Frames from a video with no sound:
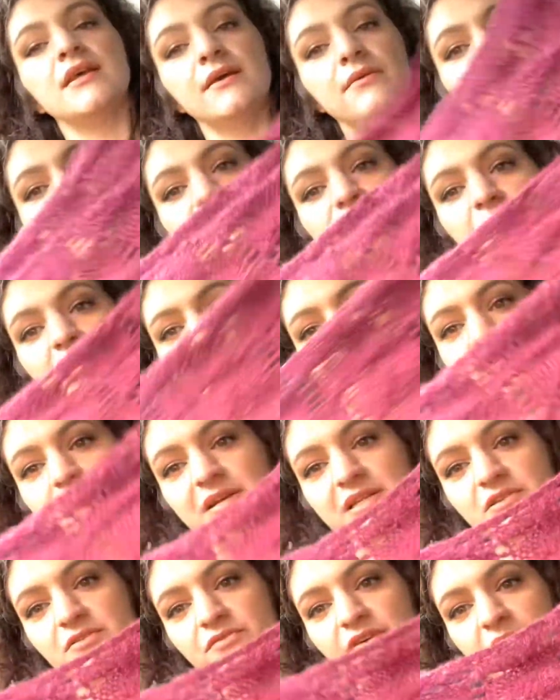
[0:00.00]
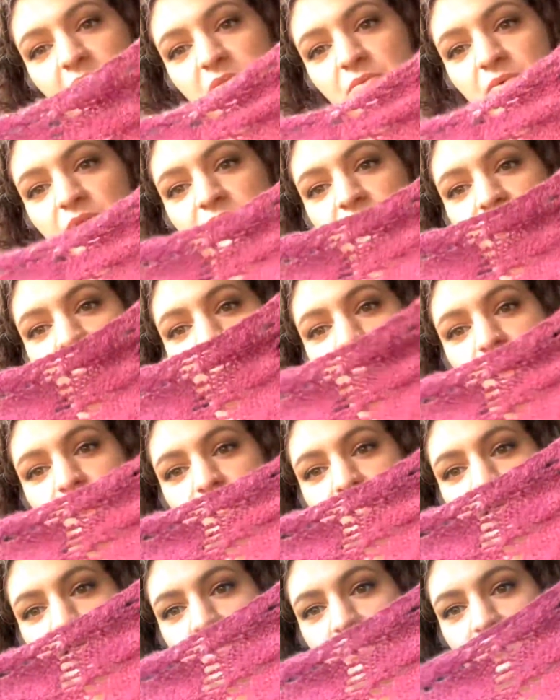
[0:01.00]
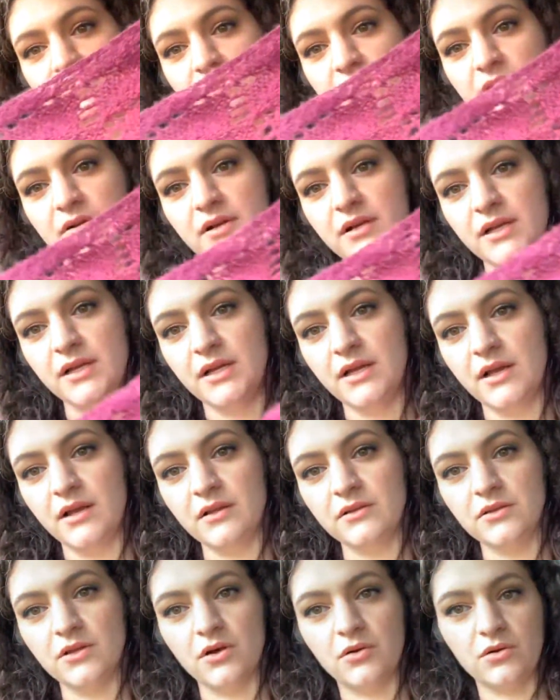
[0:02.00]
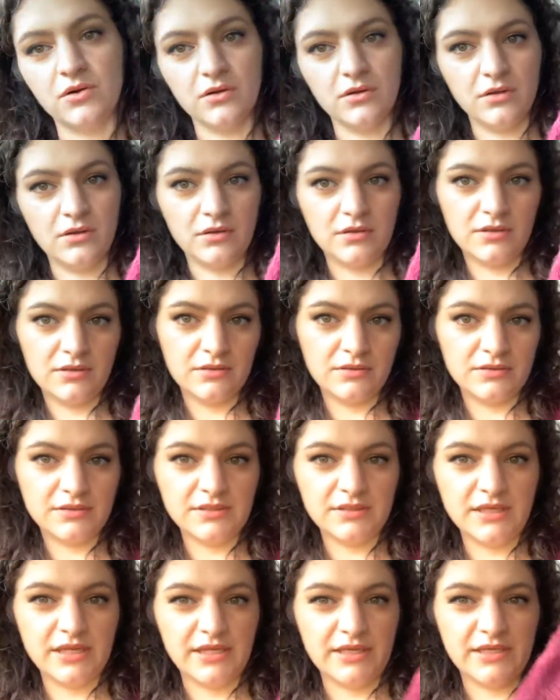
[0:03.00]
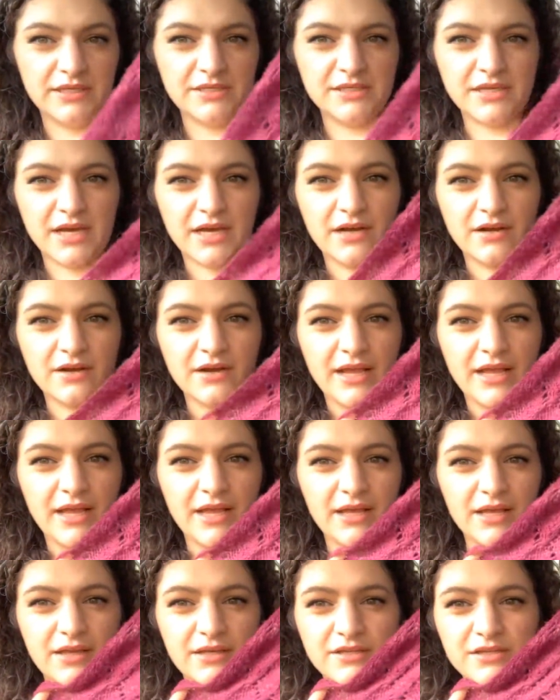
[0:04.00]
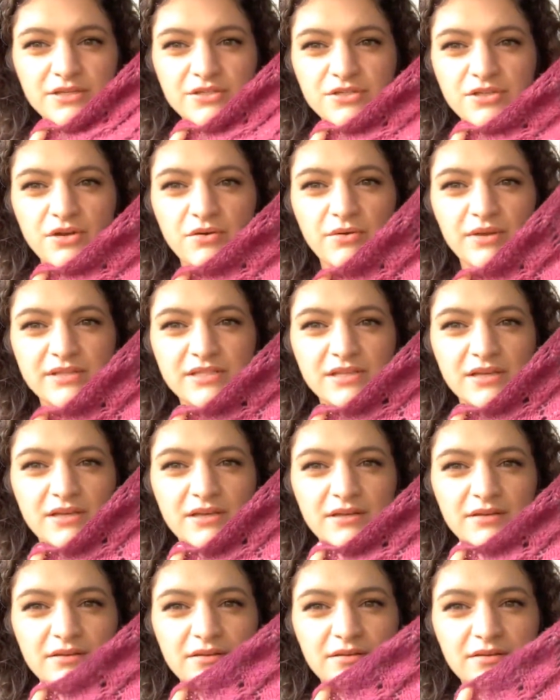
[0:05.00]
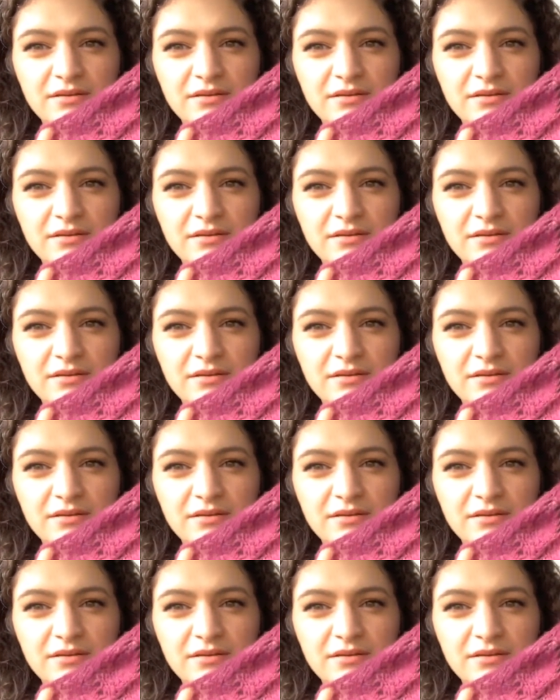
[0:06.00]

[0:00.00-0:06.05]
It was from Elemental Fiber Works, who's another local indie dyer, and so it's a